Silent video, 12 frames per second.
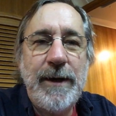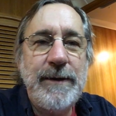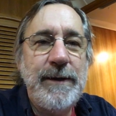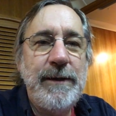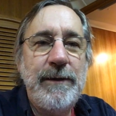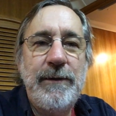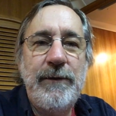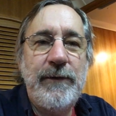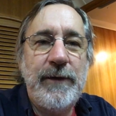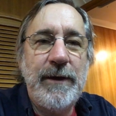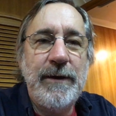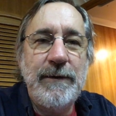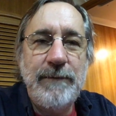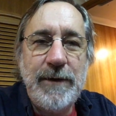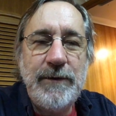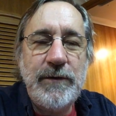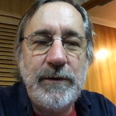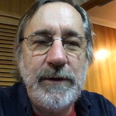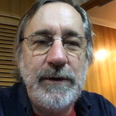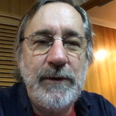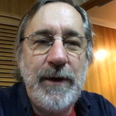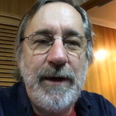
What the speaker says: ideas, and eventually you